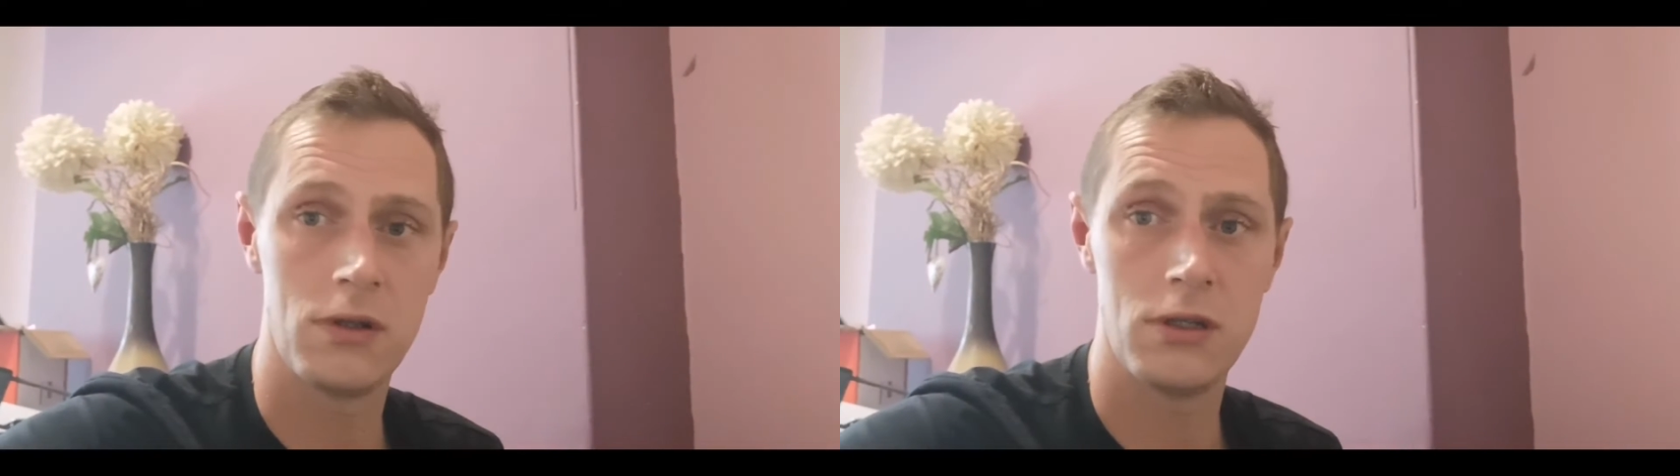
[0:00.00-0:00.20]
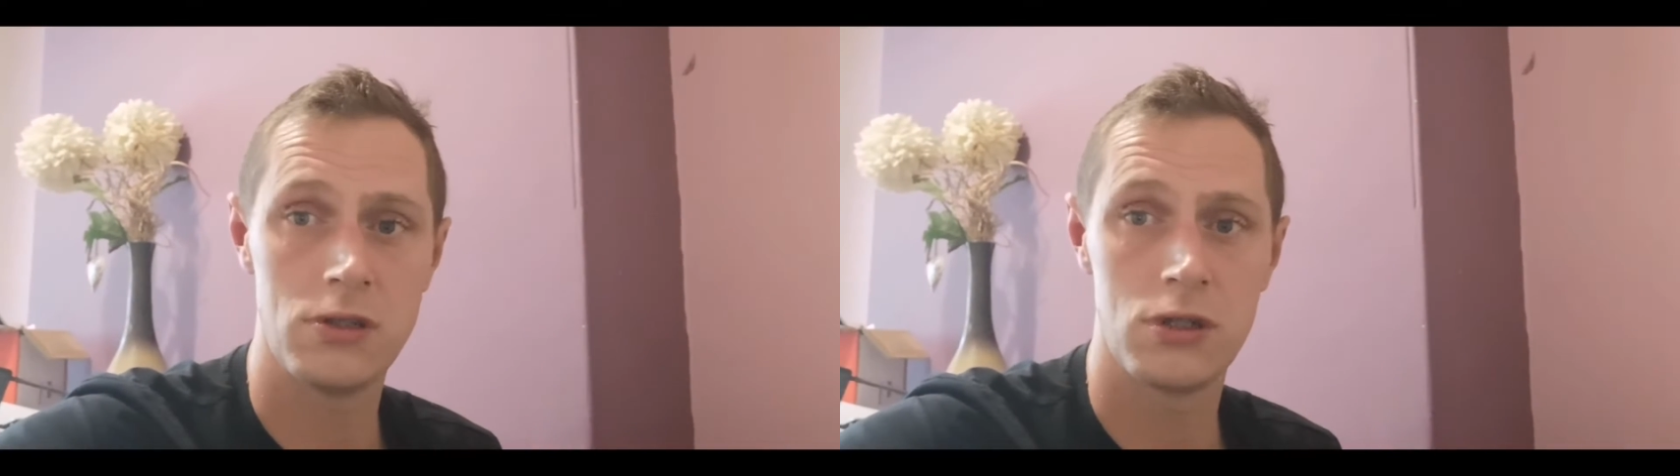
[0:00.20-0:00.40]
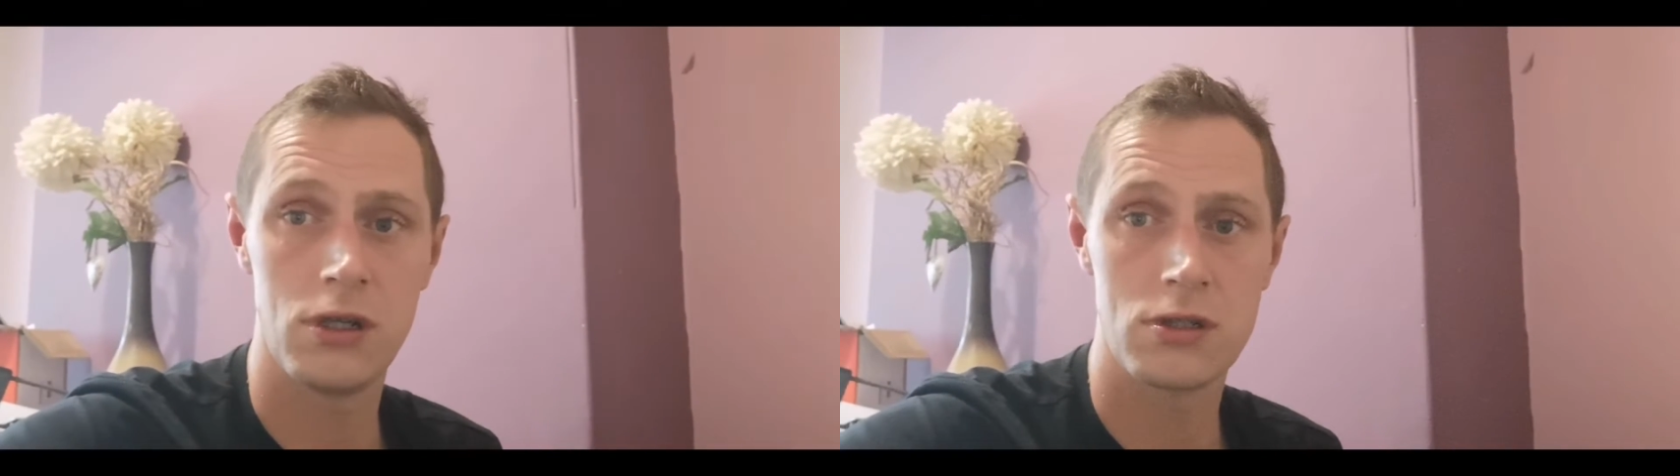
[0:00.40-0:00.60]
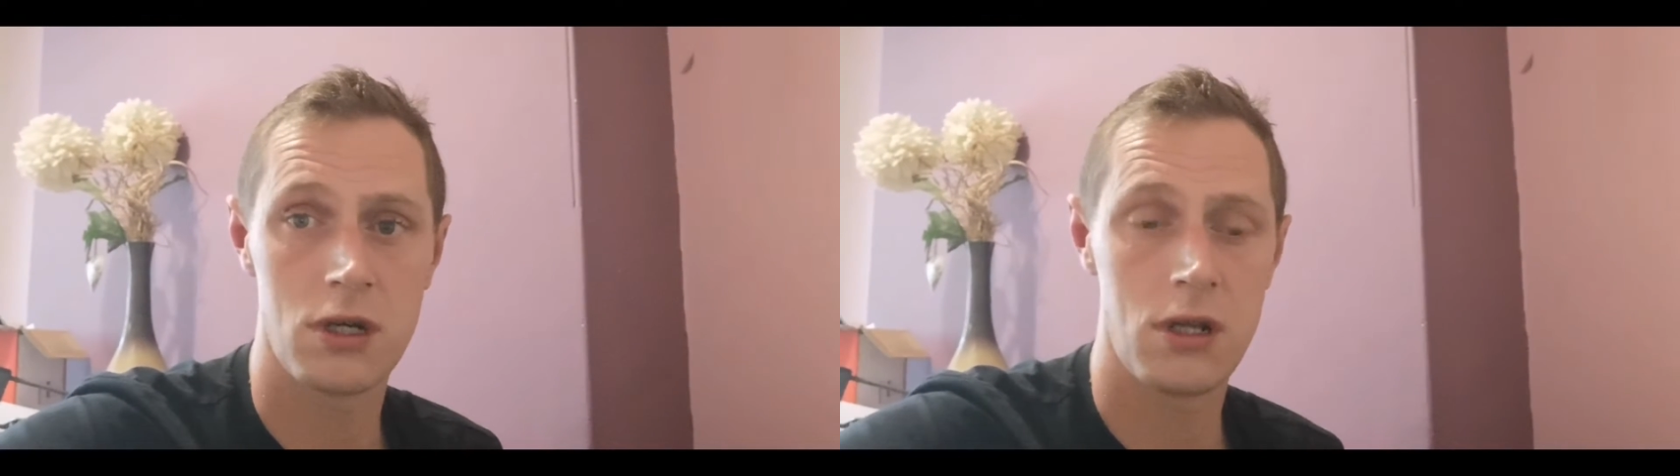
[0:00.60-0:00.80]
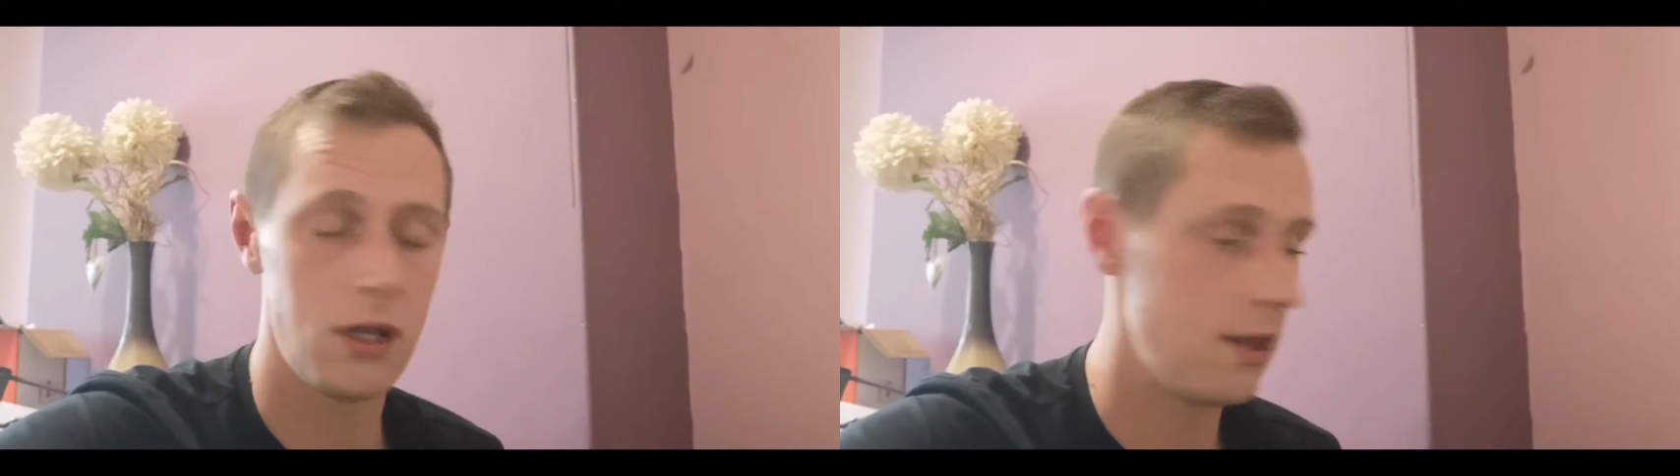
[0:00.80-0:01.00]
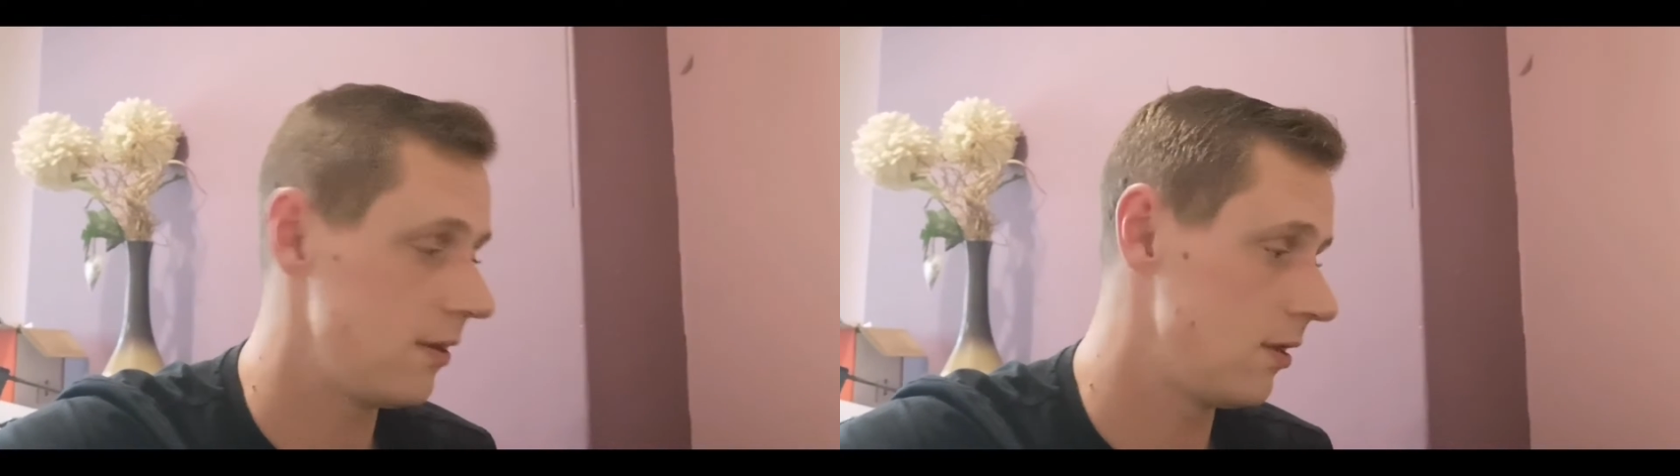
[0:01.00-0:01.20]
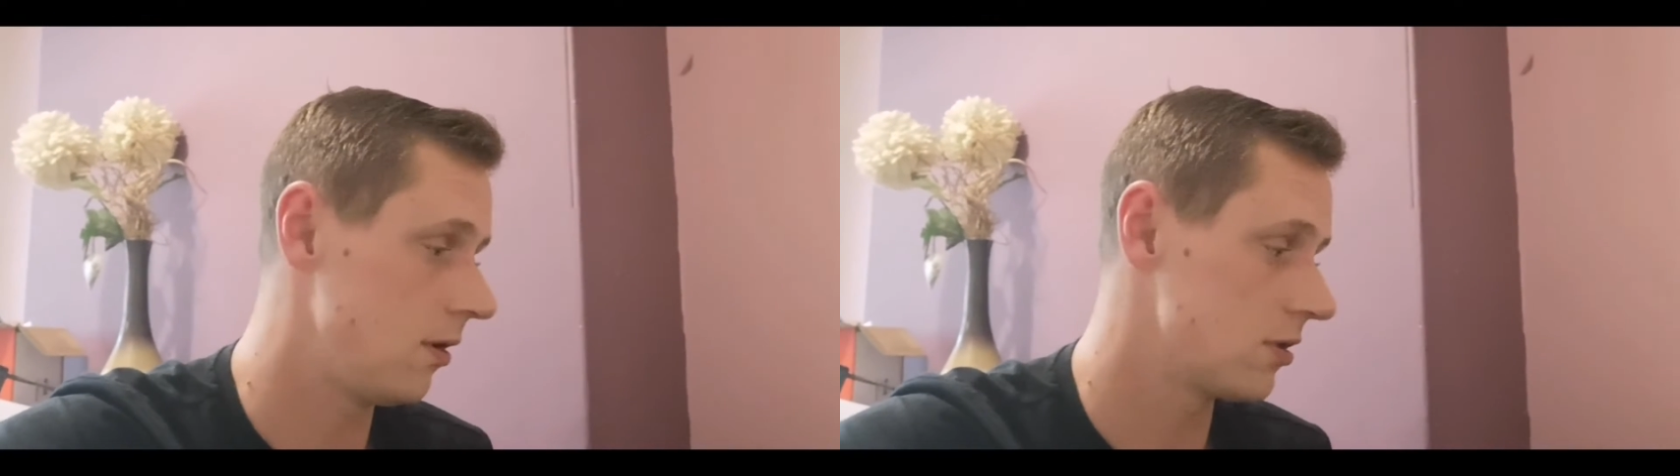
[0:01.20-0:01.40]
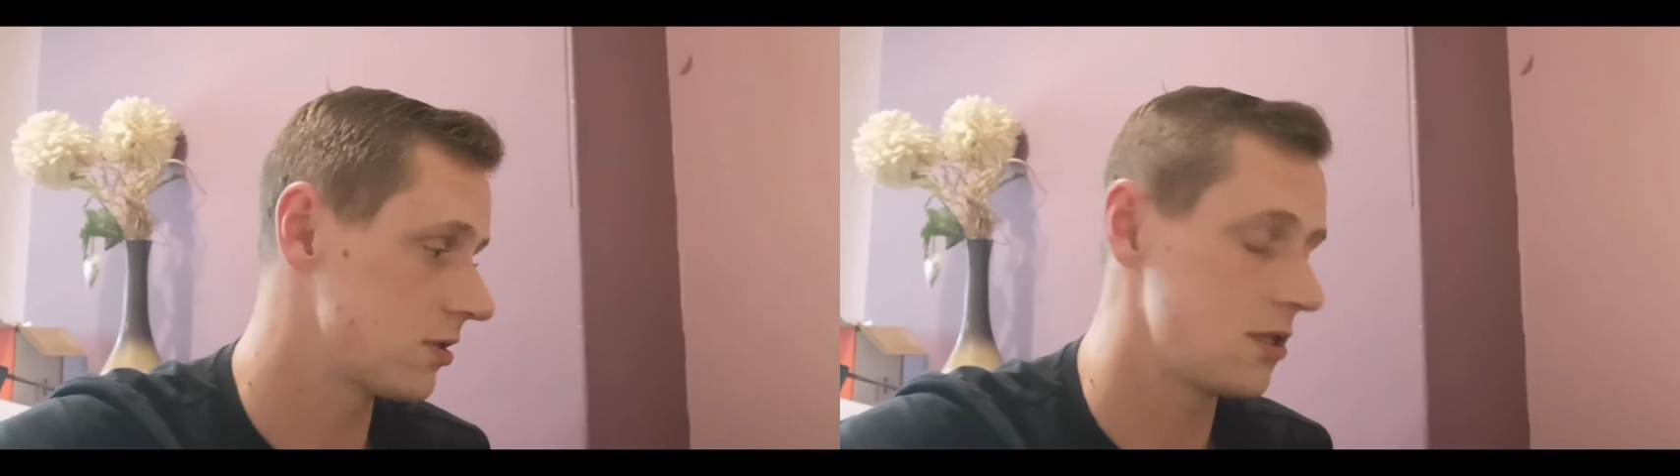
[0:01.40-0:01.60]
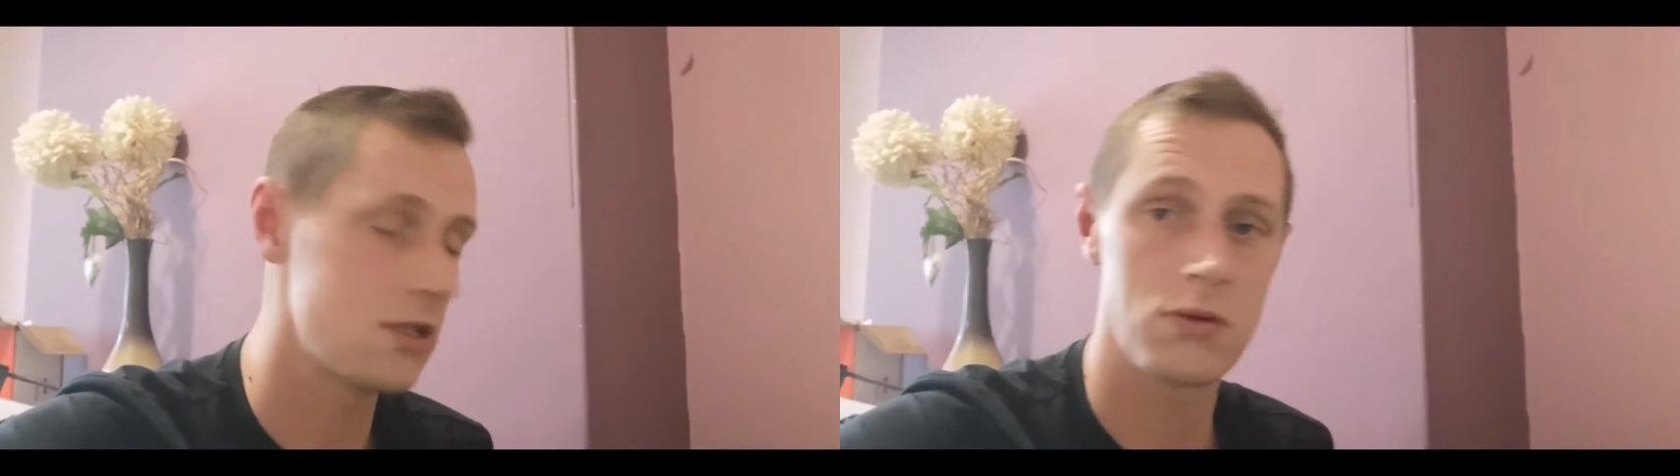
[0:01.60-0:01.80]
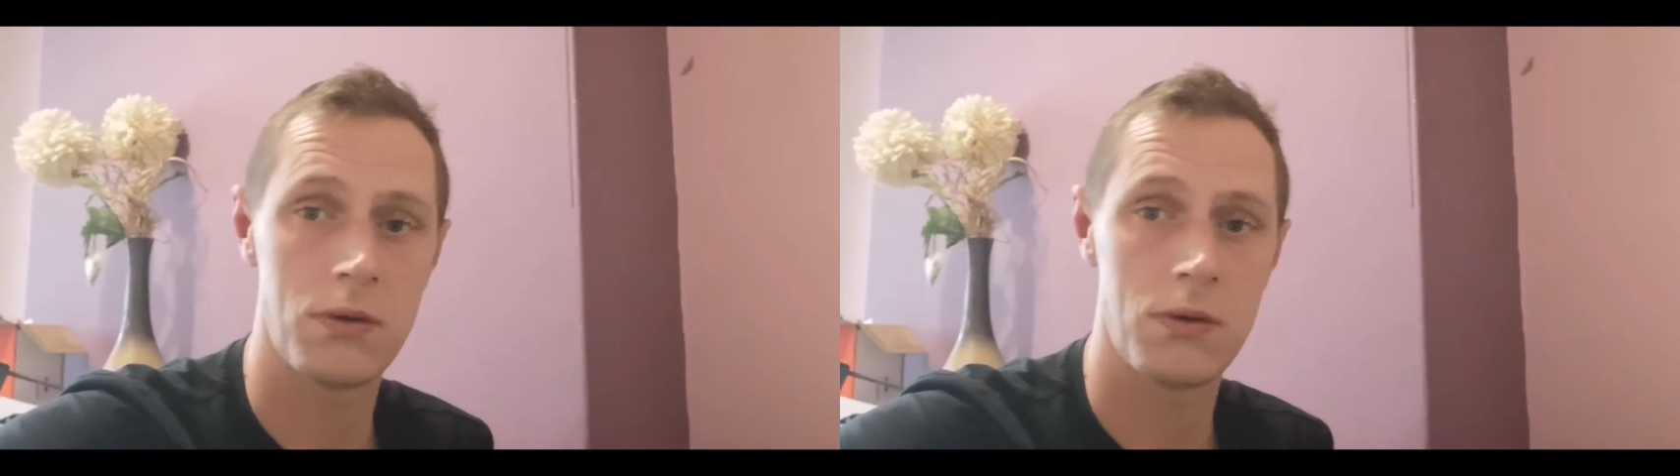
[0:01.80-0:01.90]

show you all the hall sensors,